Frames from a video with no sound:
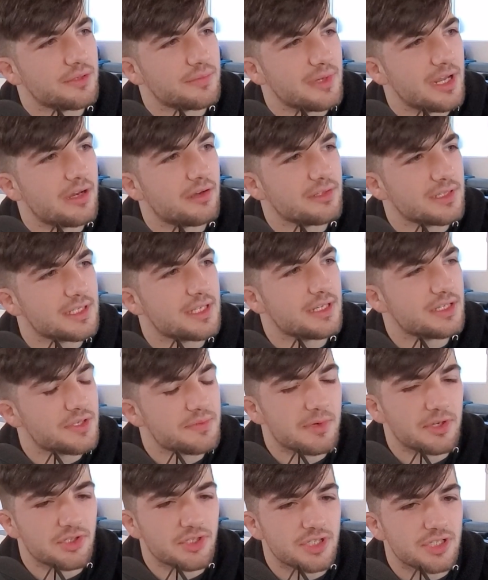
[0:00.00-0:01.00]
now. It's
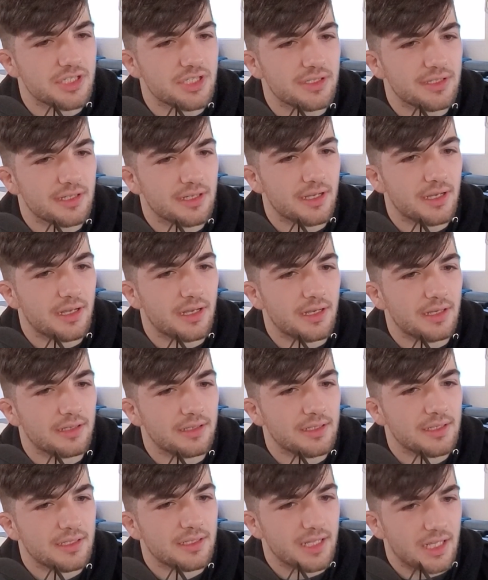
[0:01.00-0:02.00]
mostly
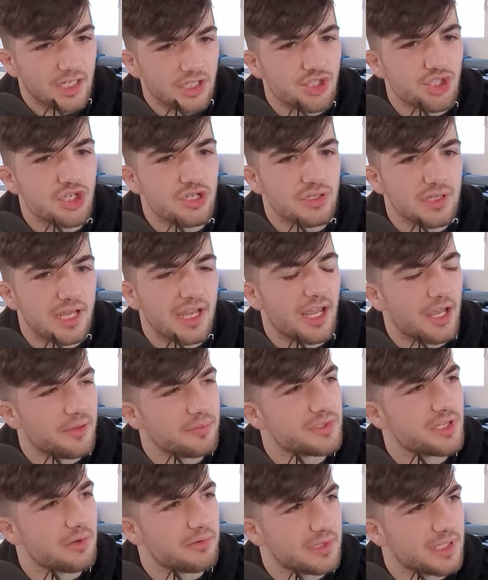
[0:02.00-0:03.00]
like Gio that
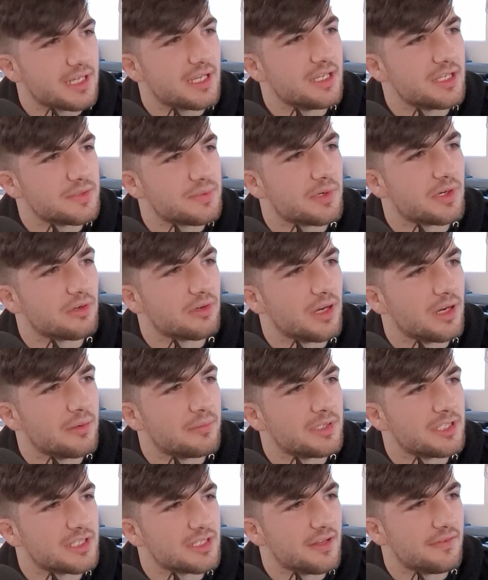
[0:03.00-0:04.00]
helps out with the kids program
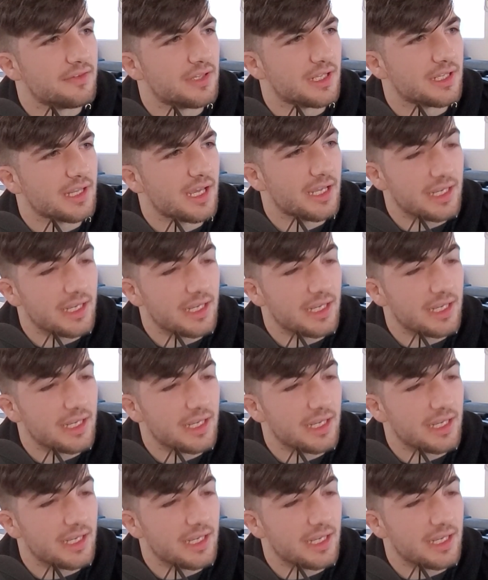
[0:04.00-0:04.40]
and stuff like that.